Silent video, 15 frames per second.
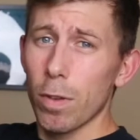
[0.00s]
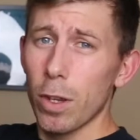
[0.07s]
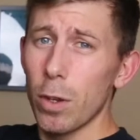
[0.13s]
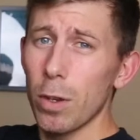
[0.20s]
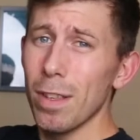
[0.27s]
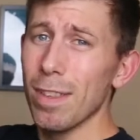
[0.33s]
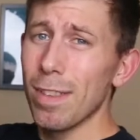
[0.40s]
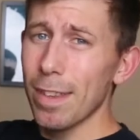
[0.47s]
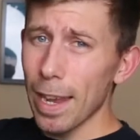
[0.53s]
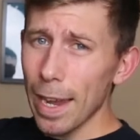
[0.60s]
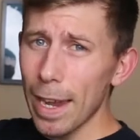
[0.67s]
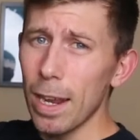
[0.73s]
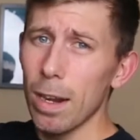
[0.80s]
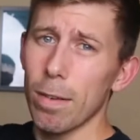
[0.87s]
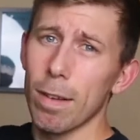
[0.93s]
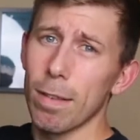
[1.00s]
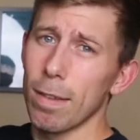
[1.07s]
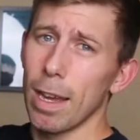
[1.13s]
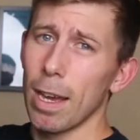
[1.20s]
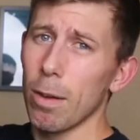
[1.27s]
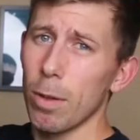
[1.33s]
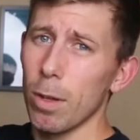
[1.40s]
you can tailor it
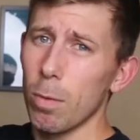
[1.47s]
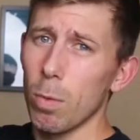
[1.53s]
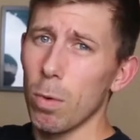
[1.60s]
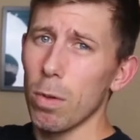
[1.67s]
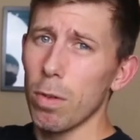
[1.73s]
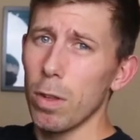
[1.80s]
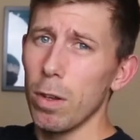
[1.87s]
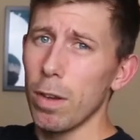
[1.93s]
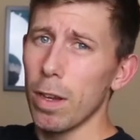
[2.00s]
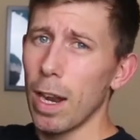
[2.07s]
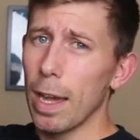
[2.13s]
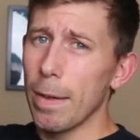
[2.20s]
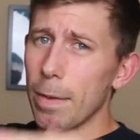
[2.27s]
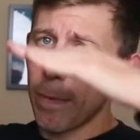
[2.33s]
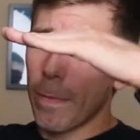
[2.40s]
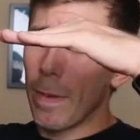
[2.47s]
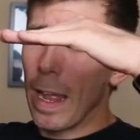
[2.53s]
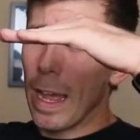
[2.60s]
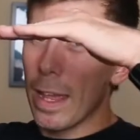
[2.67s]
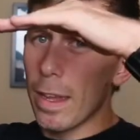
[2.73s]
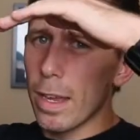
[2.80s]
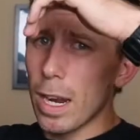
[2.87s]
to how you want. You can have it
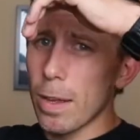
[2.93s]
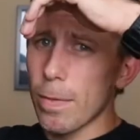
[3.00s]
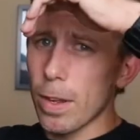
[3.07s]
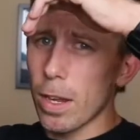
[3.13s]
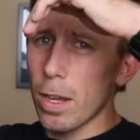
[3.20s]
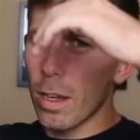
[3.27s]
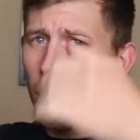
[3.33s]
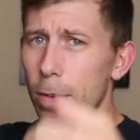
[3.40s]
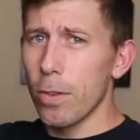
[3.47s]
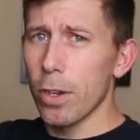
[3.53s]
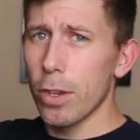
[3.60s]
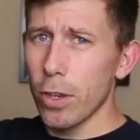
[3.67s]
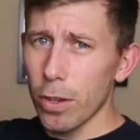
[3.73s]
flat, you can have it curved,